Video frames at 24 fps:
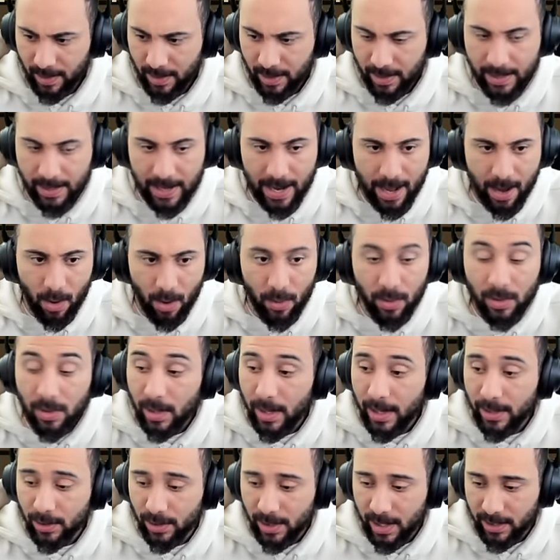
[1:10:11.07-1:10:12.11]
Now,
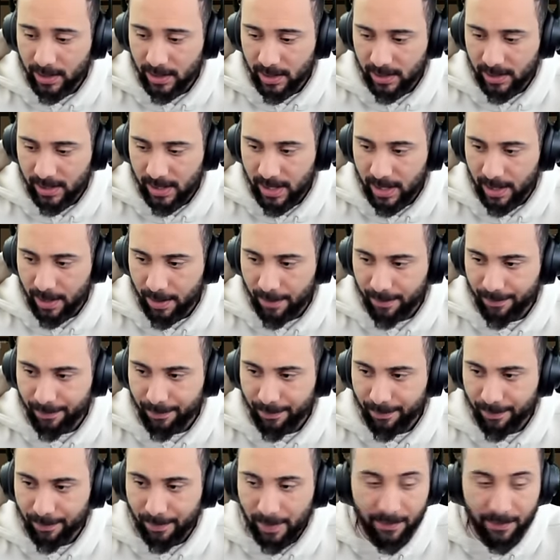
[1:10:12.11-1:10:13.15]
as you guys can Don't see here,
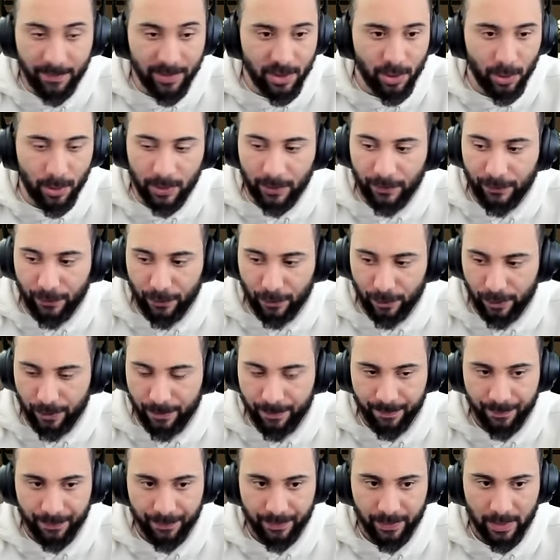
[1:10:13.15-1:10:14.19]
my inventory is
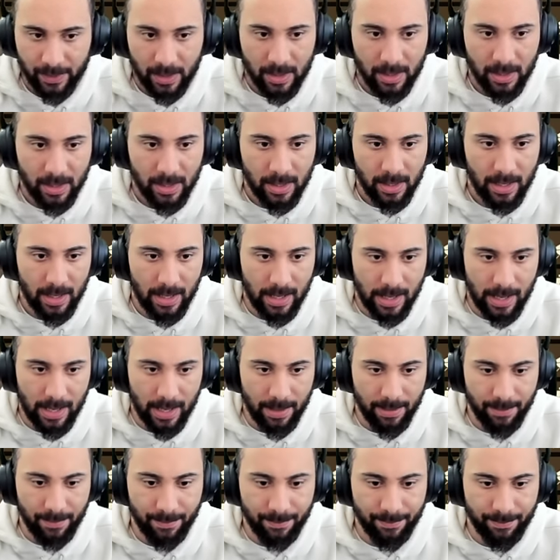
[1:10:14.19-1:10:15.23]
full.
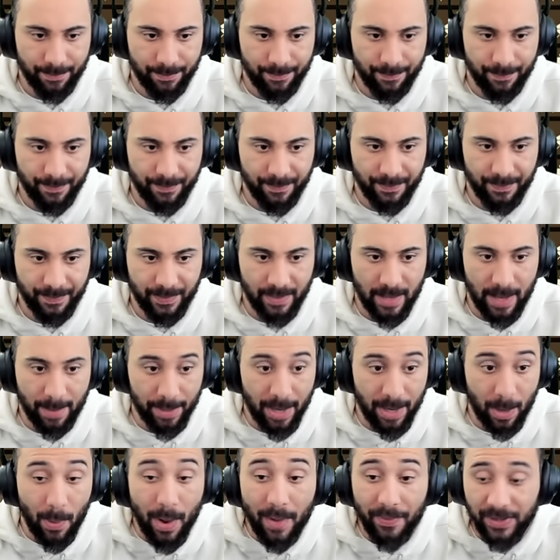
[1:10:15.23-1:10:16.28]
Uh,
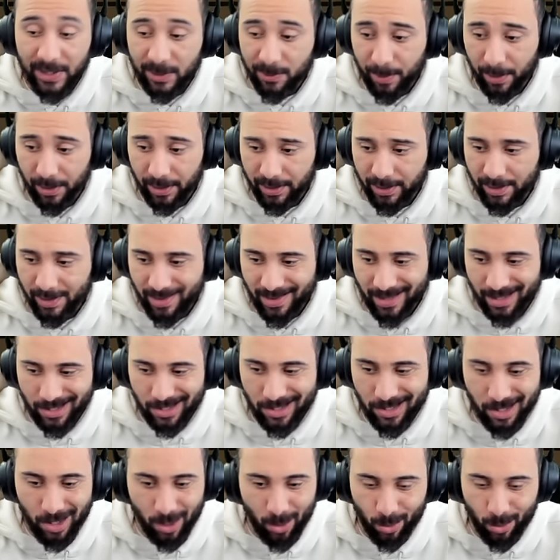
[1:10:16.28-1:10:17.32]
but I want these bullets.
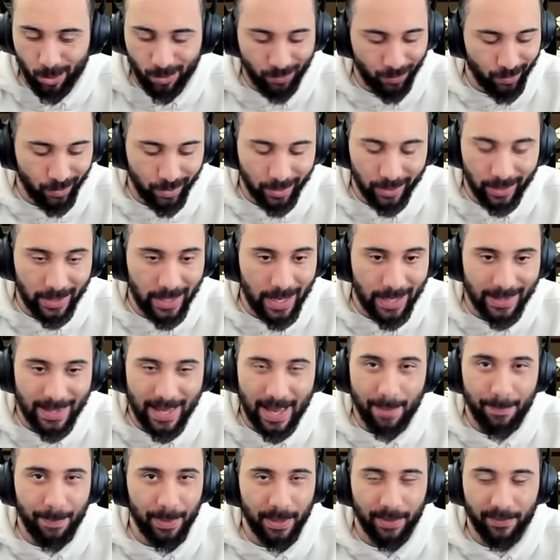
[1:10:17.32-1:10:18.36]
This note, really not
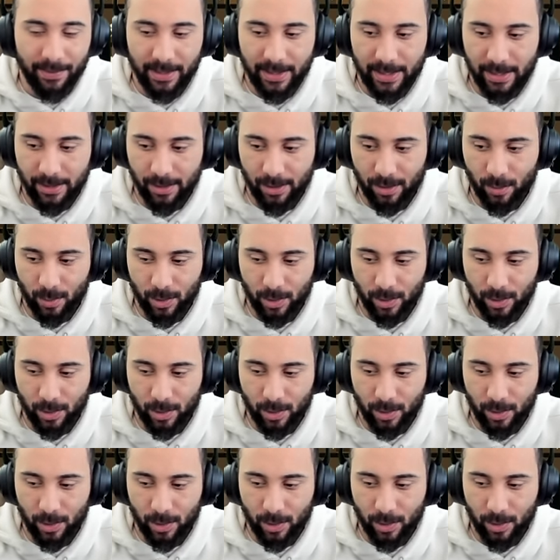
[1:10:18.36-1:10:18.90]
that big of a deal.